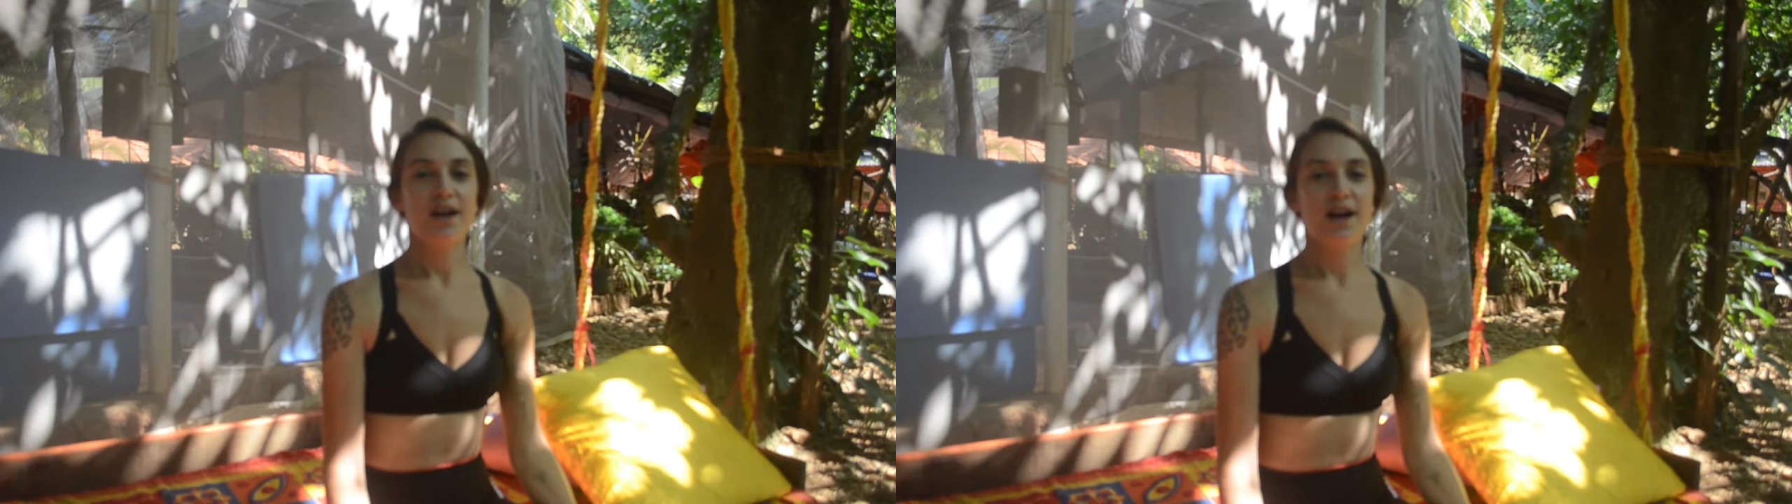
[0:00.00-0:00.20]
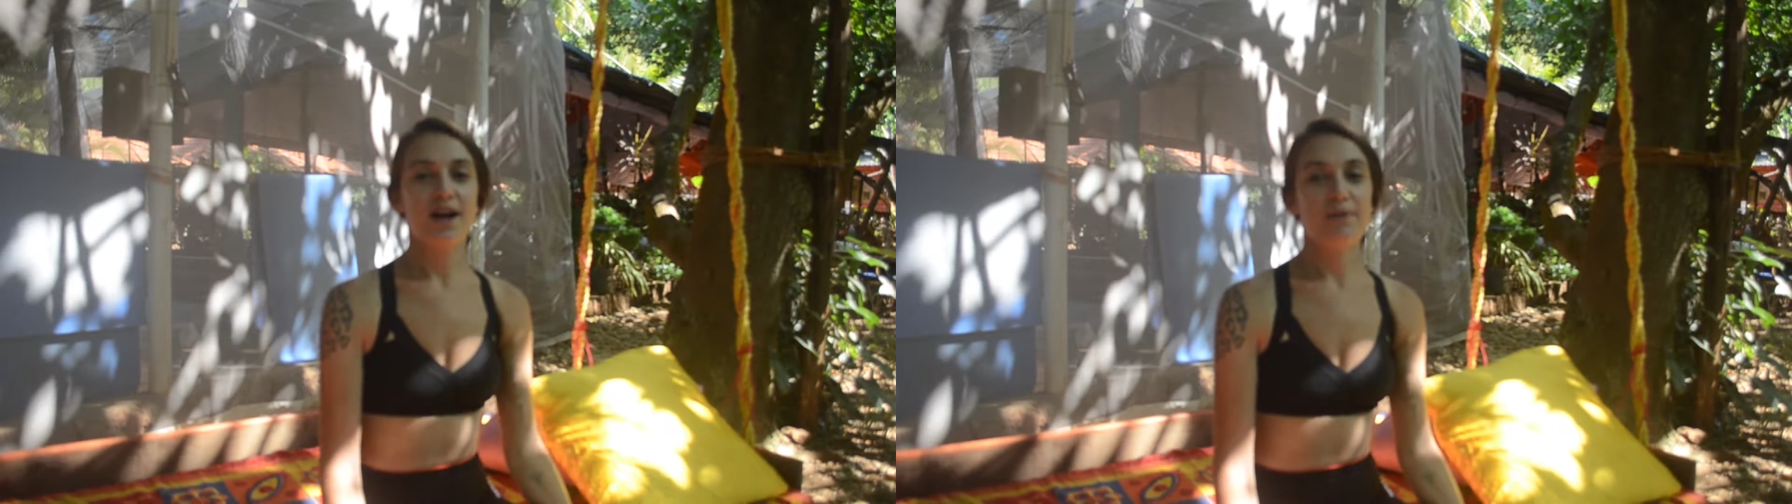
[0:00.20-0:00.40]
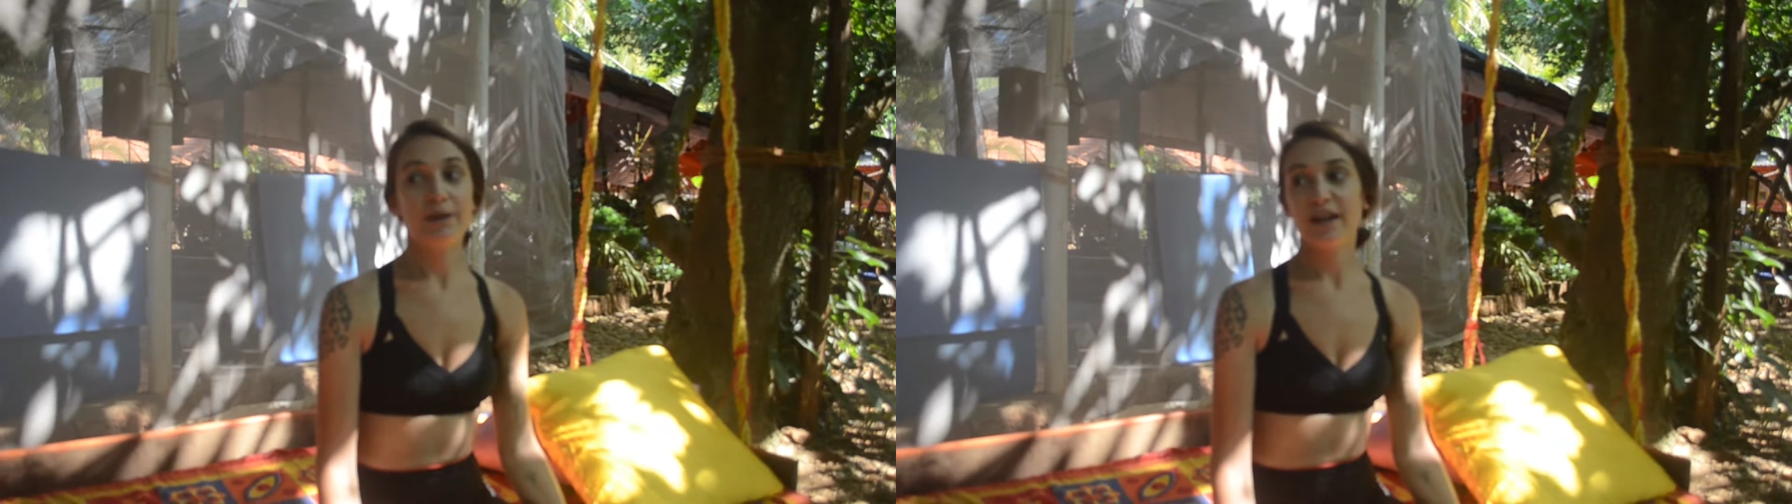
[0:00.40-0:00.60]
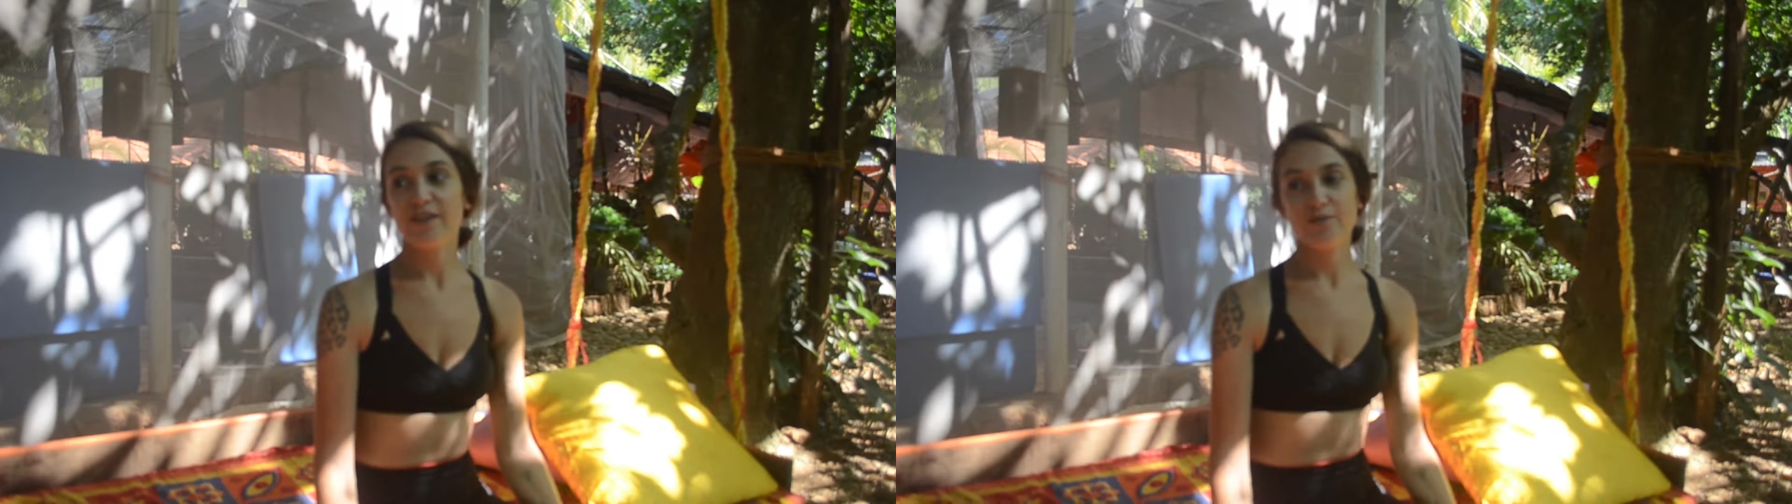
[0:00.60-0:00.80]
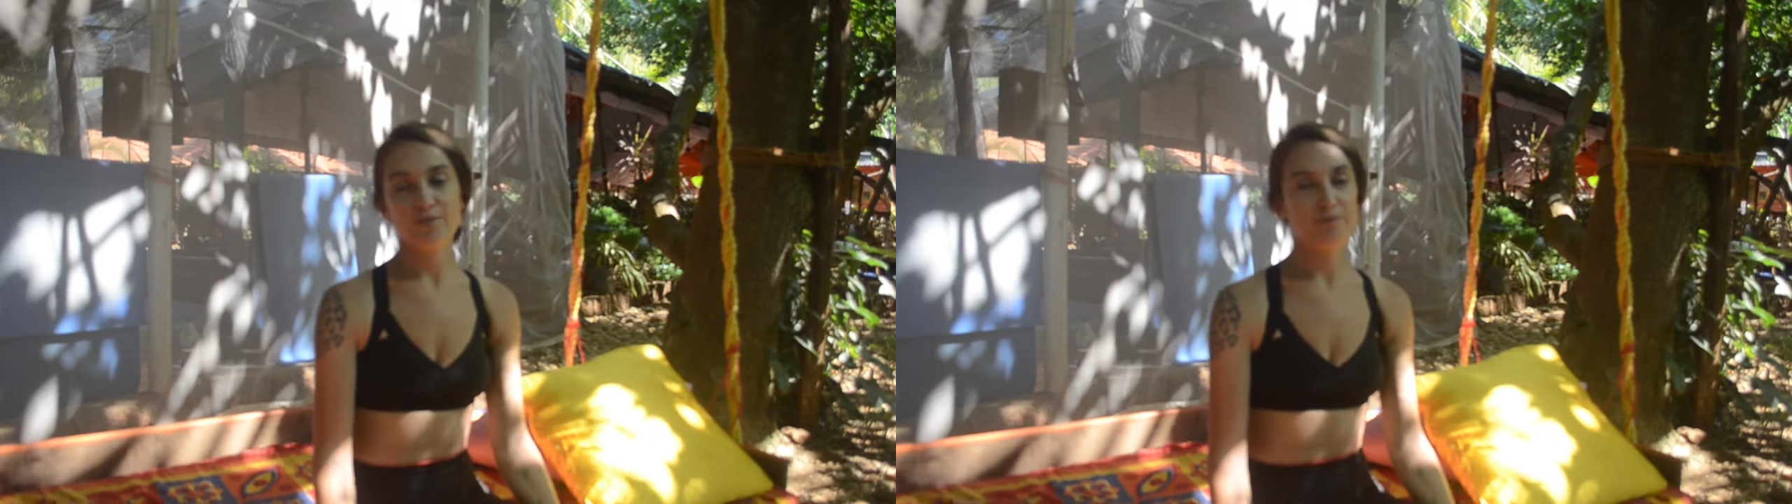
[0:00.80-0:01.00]

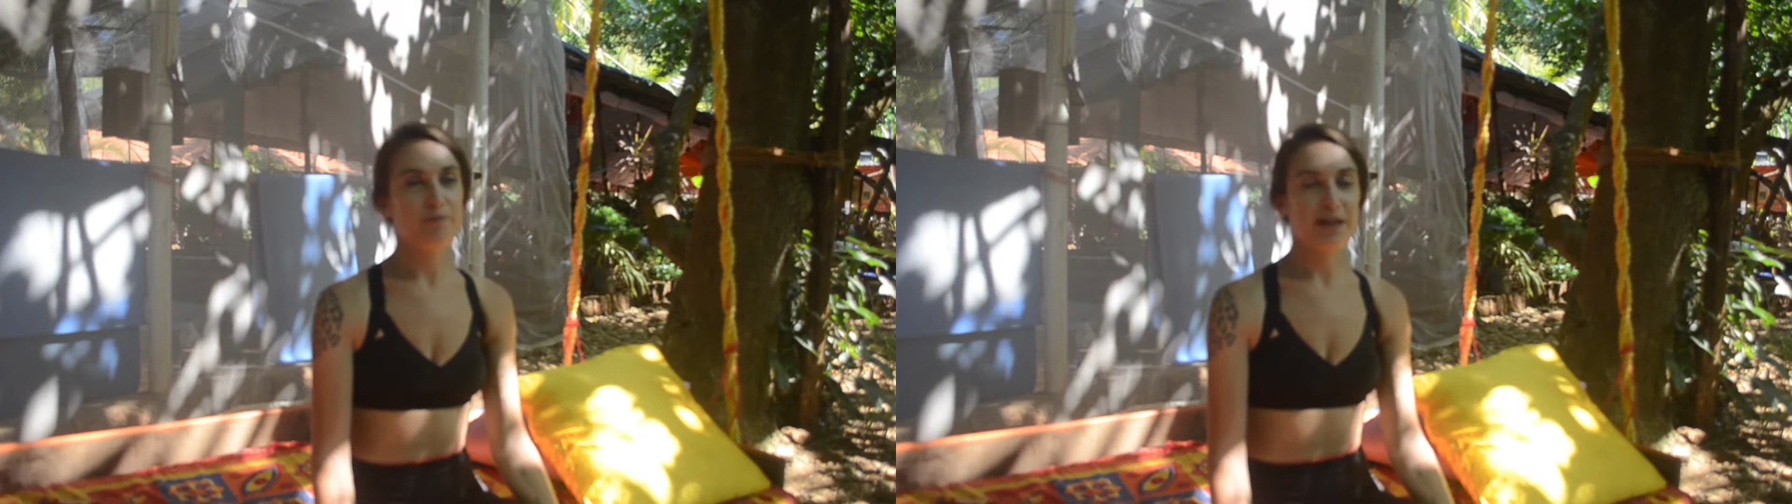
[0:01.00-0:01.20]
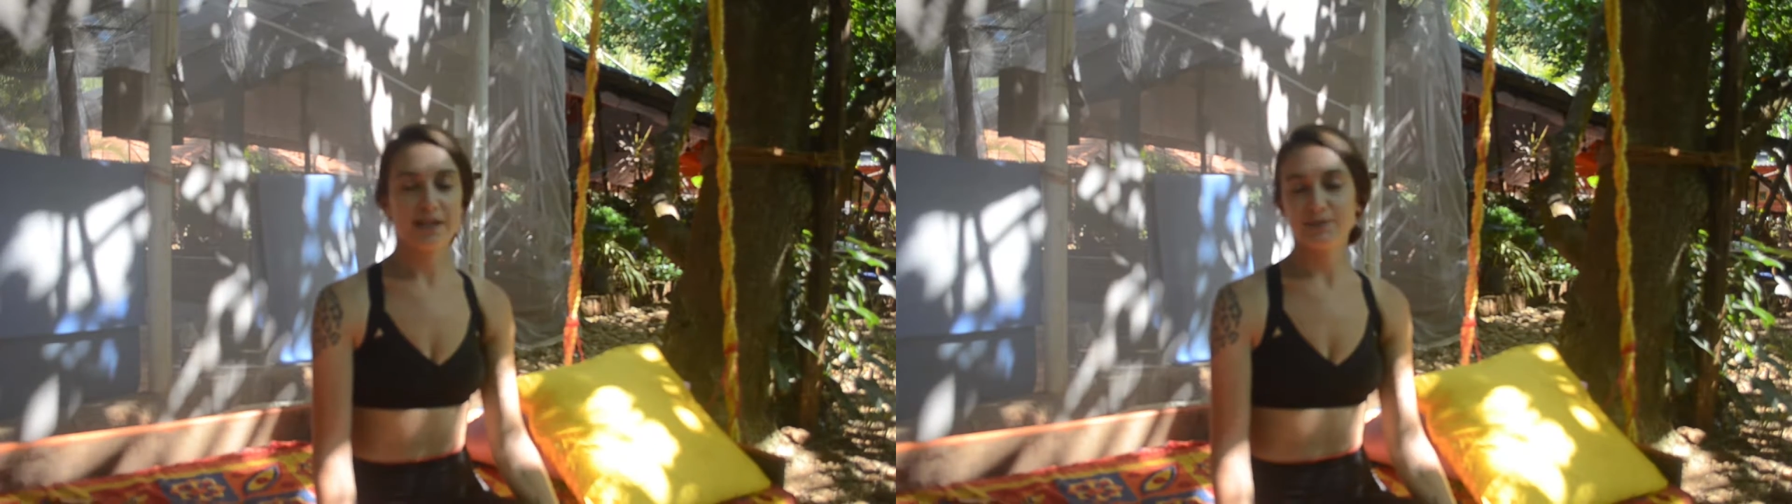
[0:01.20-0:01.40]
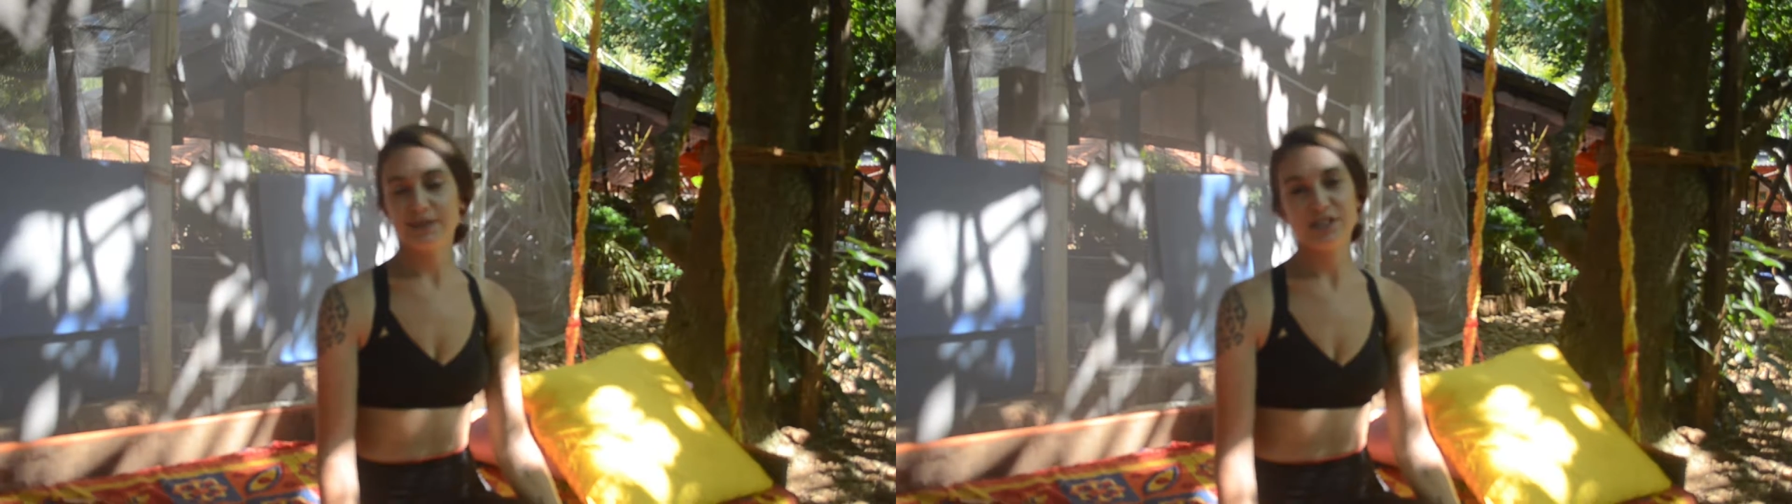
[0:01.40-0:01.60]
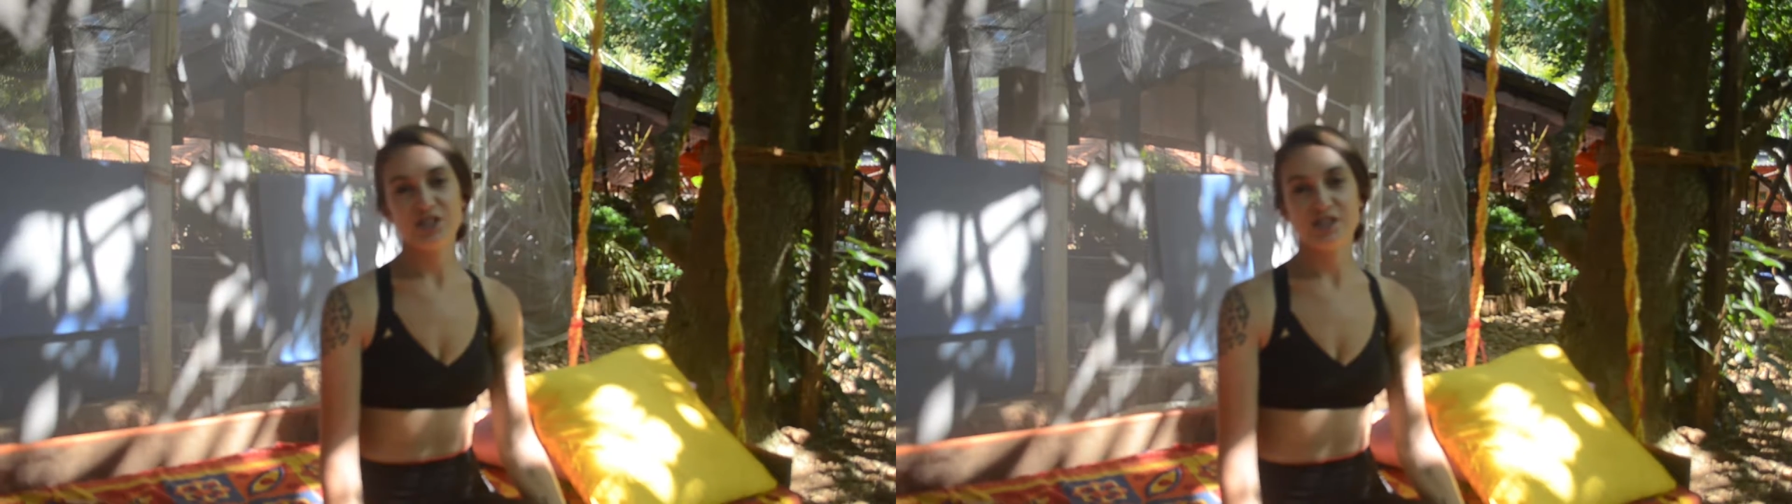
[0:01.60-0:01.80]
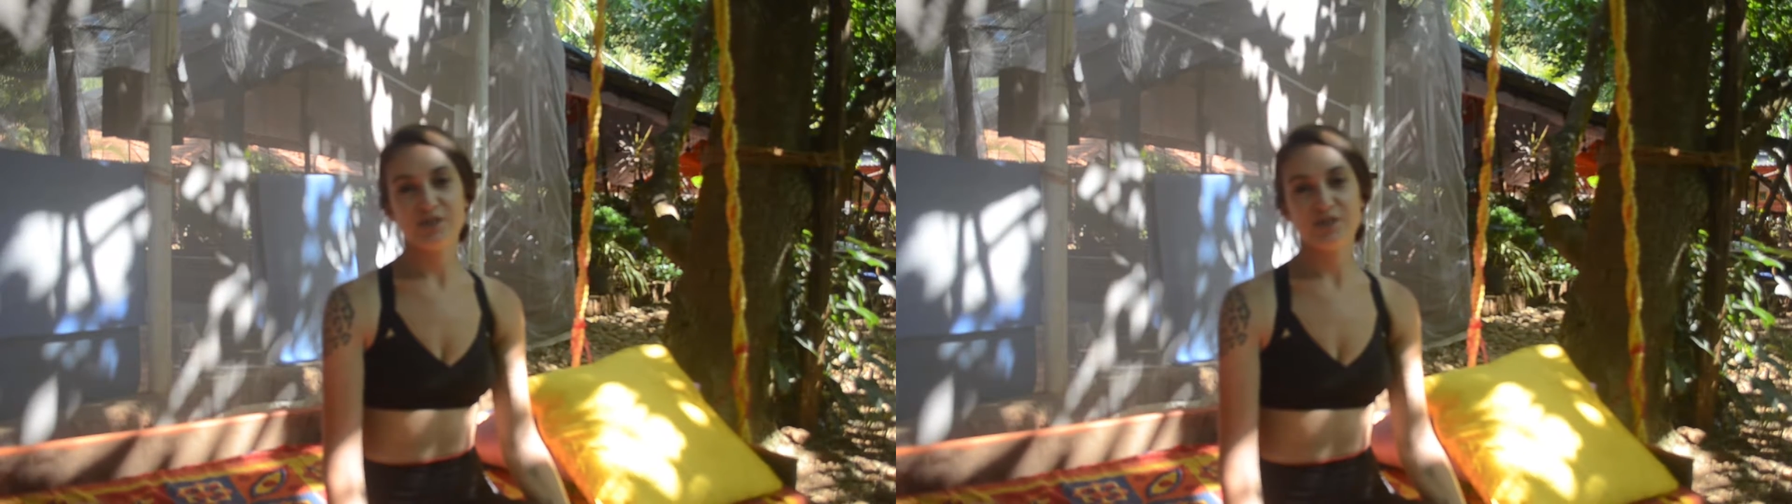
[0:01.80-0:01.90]
My expectations